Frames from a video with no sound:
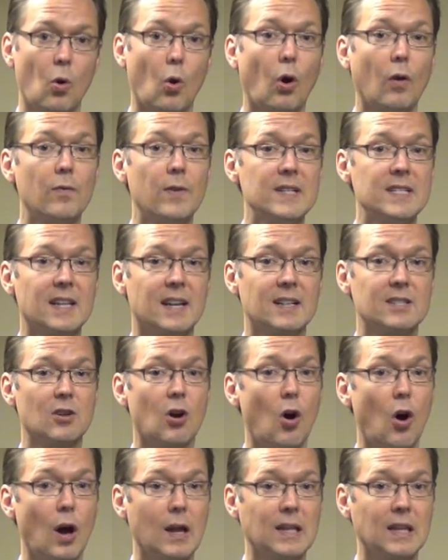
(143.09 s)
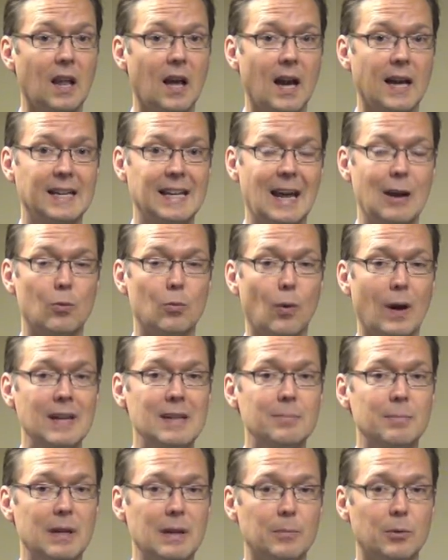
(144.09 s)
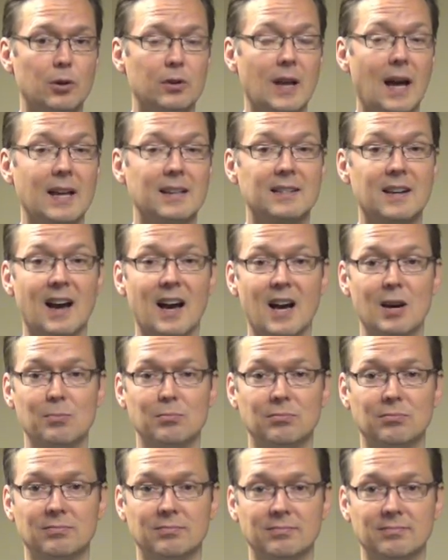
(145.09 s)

or visit us online at wrightbeamer.com.